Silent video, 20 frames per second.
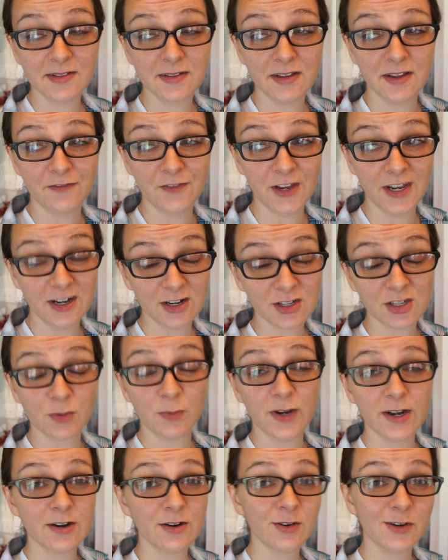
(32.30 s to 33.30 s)
if you hear some
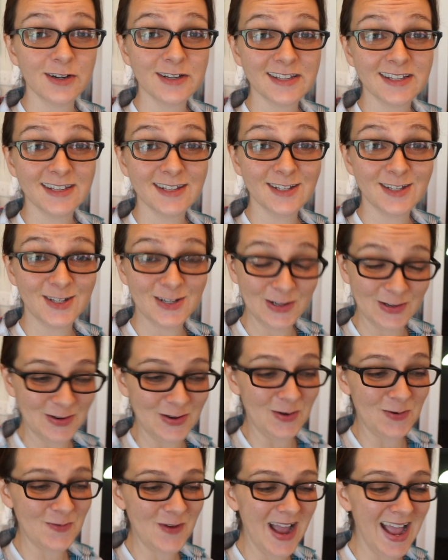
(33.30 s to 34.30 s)
weird noises, you'll
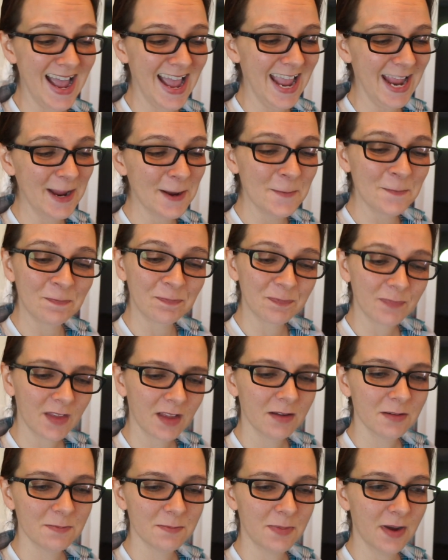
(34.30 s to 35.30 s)
know why.
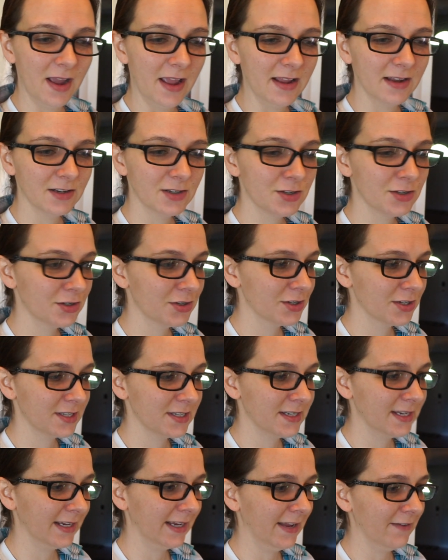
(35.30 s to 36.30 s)
But
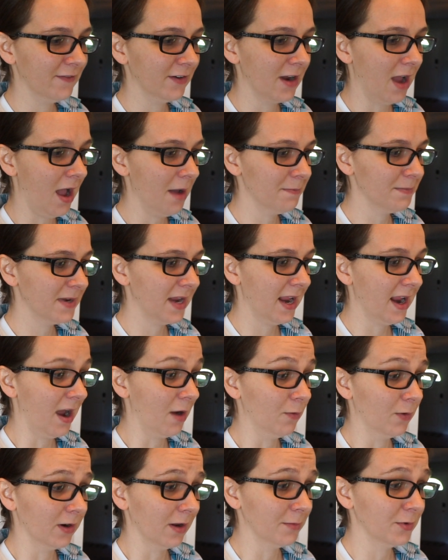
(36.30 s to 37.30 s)
just to give an update
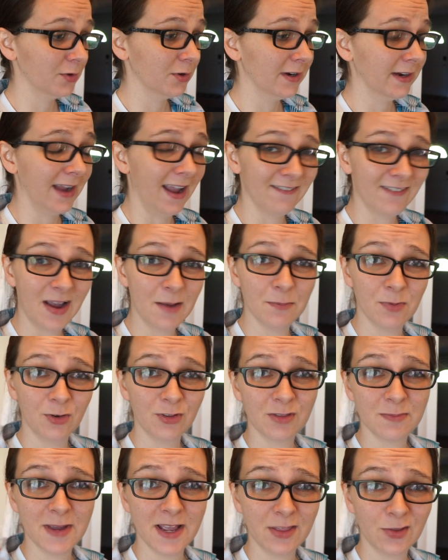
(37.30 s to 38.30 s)
on what I'm doing, I've got
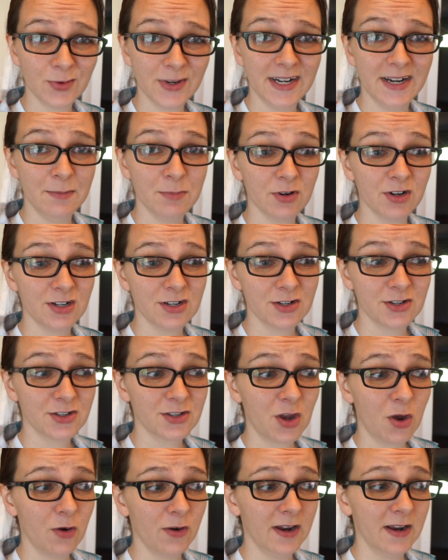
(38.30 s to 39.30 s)
both of my 3D printers
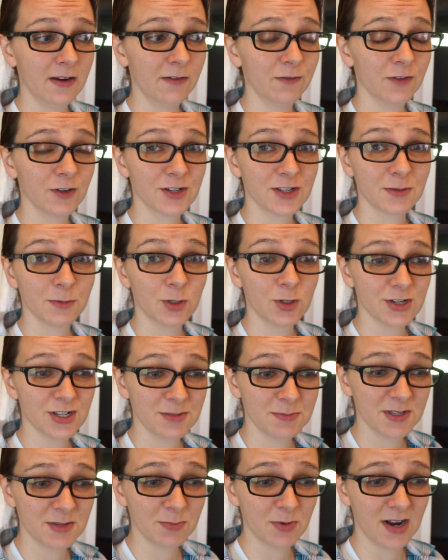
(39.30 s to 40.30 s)
going for some
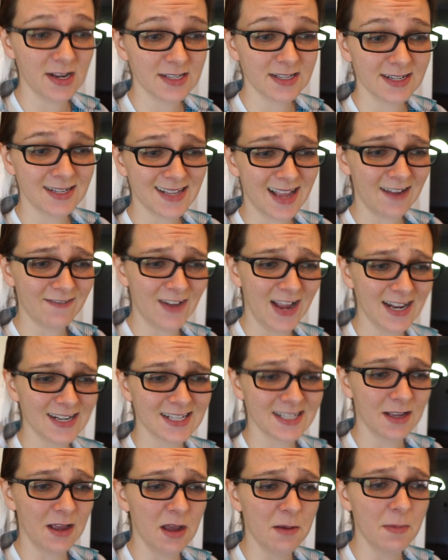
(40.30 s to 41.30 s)
Christmas presents. I've got
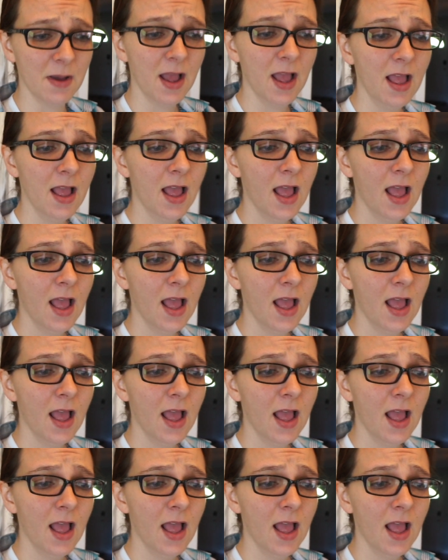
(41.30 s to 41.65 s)
some